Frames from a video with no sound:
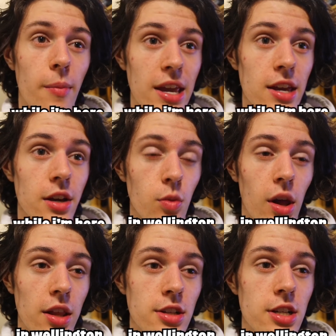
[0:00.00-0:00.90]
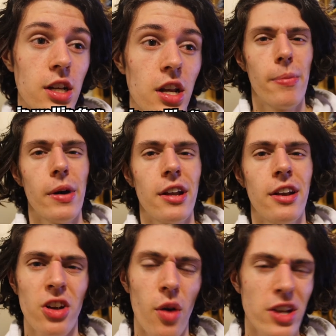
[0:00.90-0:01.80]
I'm here in Wellington, but I
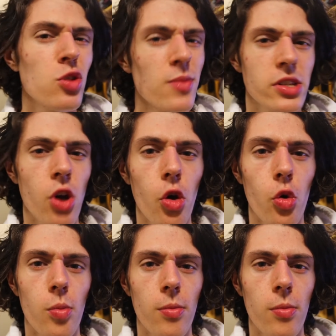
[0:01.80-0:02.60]
don't know, I do miss home.